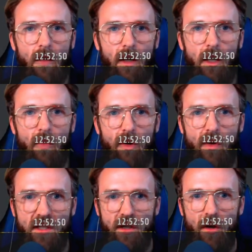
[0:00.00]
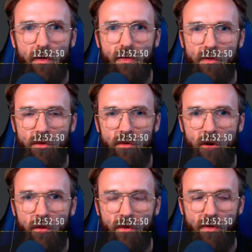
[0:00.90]
Anyone who has to go through
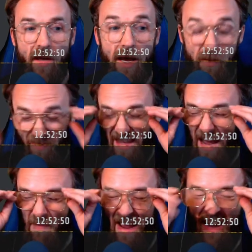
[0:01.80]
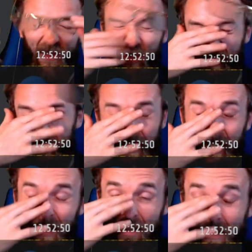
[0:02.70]
go through that that battle.
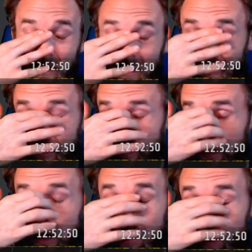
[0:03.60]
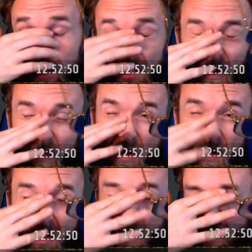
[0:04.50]
God bless them,
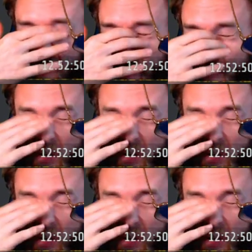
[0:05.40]
because the